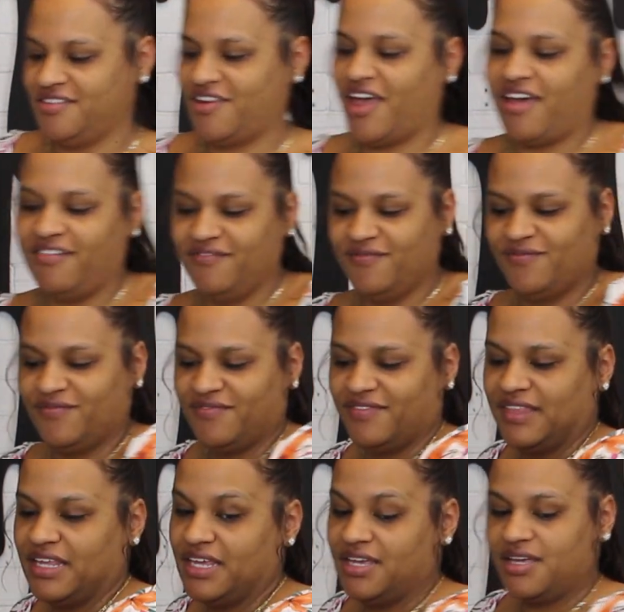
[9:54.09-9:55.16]
Okay,
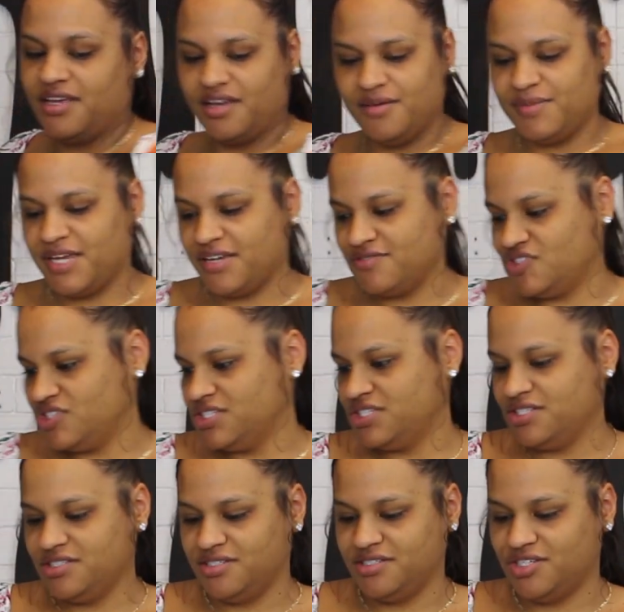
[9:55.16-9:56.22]
calm down,
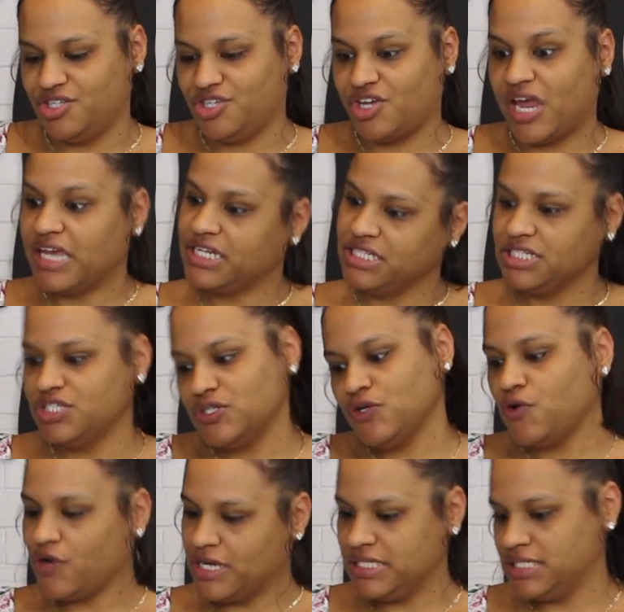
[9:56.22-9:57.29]
Jelena. You're acting a
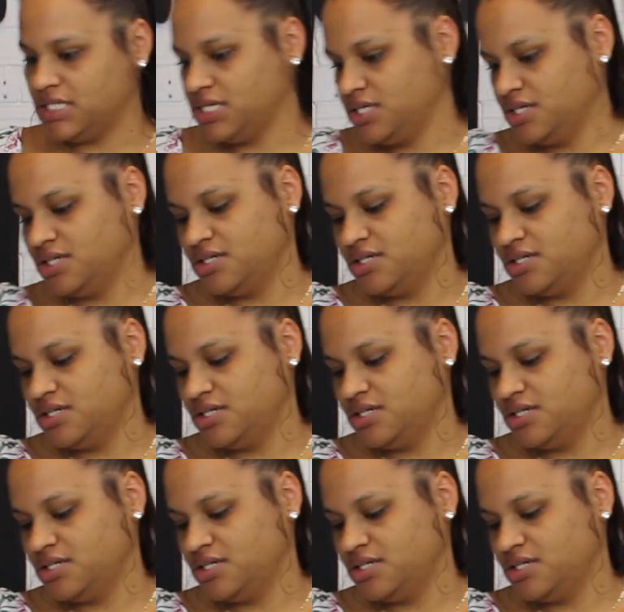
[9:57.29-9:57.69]
little crazy.